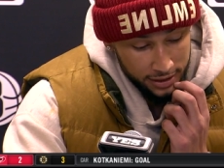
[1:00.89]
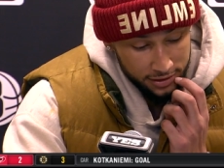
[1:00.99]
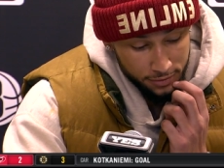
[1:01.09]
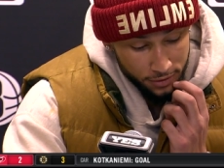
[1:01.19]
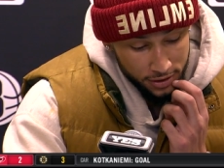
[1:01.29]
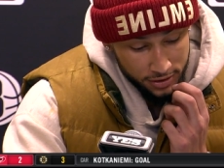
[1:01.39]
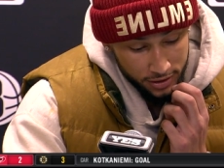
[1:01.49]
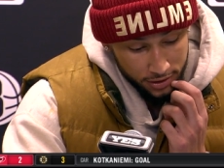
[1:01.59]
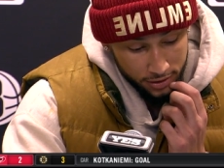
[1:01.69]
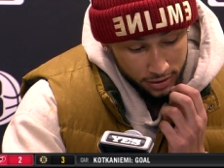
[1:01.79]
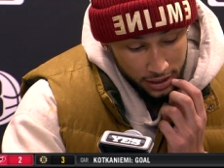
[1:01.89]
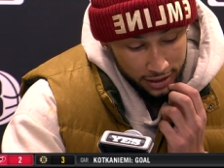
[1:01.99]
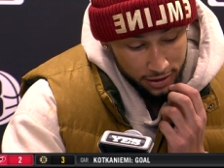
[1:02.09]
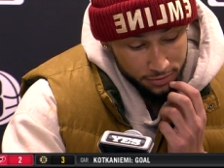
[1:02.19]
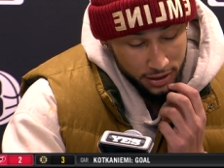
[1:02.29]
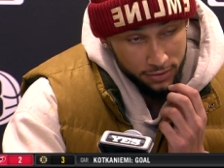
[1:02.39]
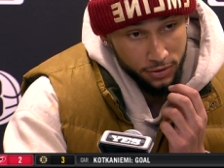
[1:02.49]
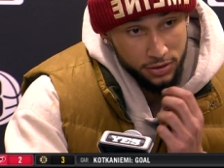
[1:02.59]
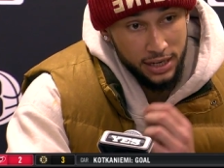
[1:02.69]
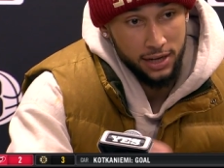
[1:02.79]
easy for us to lock in for that
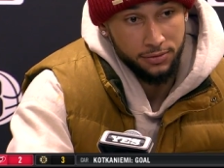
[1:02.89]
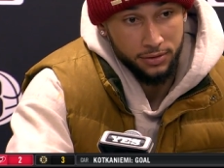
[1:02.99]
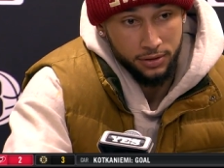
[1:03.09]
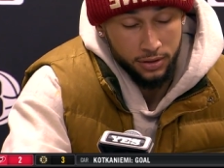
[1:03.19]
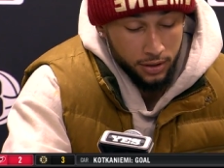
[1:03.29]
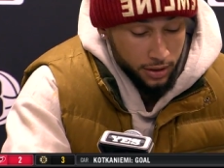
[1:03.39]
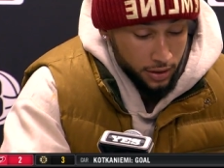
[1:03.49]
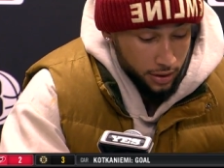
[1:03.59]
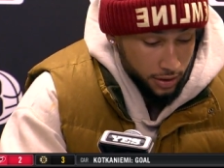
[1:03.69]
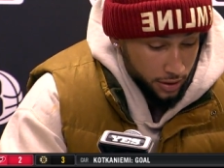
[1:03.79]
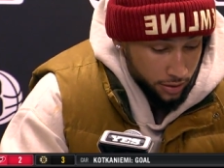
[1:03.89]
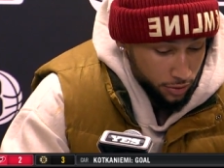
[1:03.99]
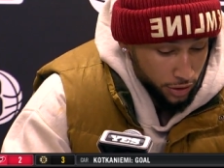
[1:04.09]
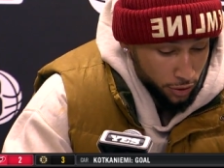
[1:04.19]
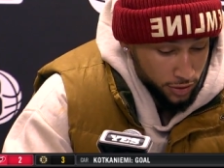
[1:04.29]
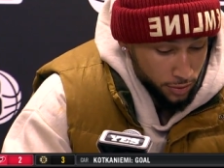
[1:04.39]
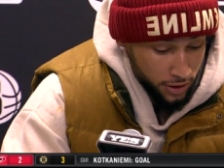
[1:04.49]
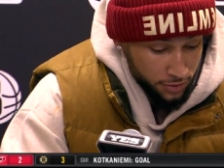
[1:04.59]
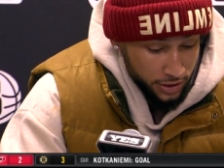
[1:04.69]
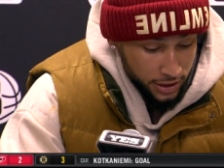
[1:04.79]
first half and three quarters or
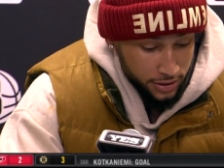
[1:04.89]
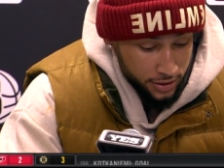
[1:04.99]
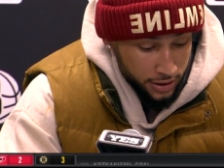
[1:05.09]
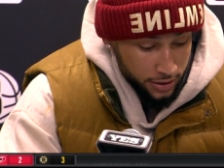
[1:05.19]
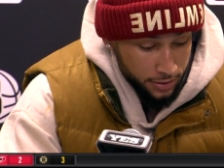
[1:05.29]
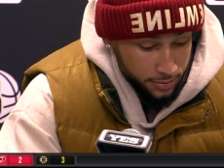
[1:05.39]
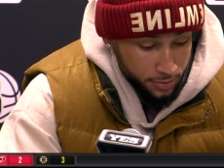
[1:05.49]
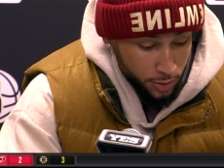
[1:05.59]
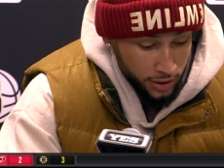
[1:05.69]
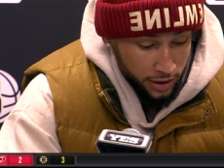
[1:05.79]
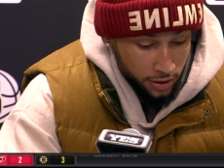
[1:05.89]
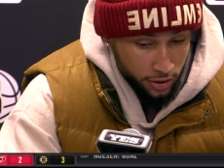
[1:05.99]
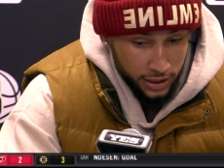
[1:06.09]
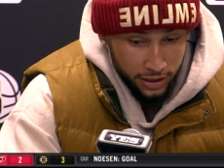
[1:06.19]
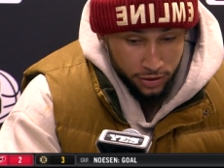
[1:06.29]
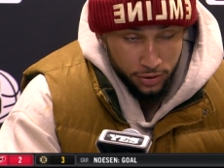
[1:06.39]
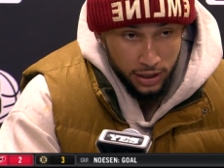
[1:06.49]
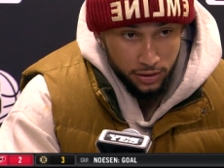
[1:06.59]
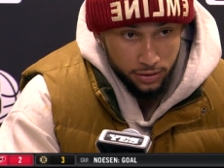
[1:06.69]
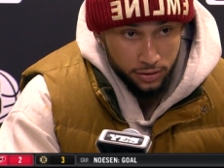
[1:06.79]
whatever it is, um, but we got to learn how to do
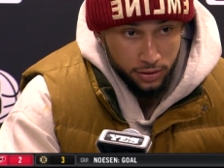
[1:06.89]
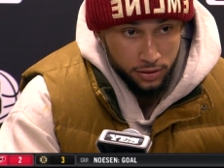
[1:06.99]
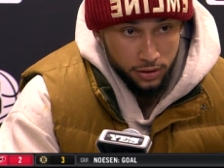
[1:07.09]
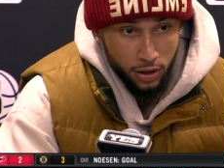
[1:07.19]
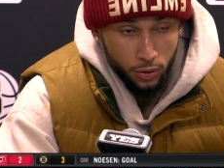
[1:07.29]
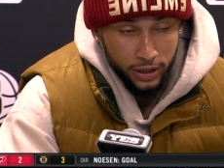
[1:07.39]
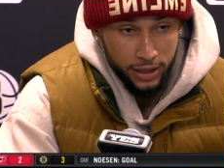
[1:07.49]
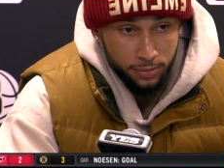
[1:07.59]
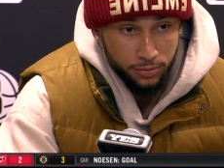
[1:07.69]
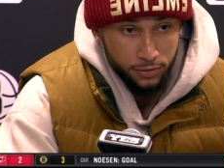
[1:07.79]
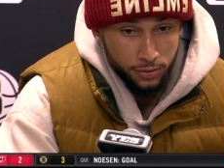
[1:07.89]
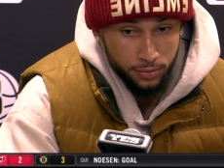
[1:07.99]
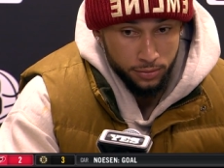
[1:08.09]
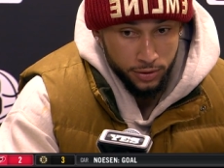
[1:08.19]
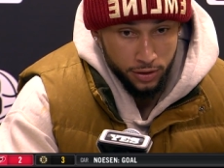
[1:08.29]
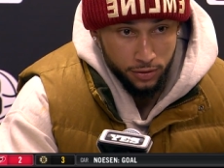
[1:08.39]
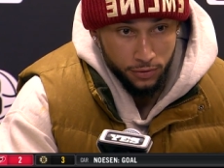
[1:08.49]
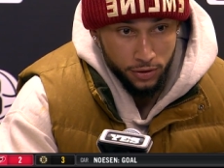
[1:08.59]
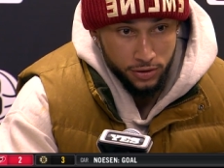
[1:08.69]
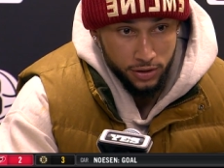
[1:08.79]
that the whole game from, you know, the
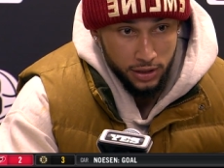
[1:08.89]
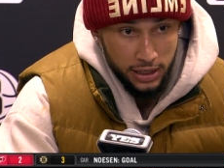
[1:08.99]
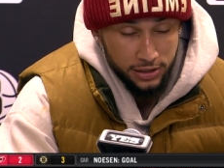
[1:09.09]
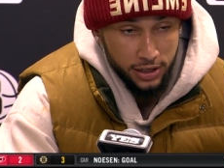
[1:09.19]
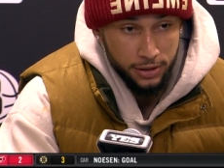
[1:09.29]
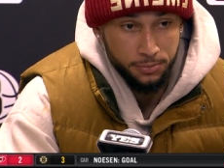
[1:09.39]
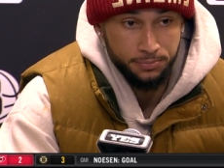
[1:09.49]
first to the last guy.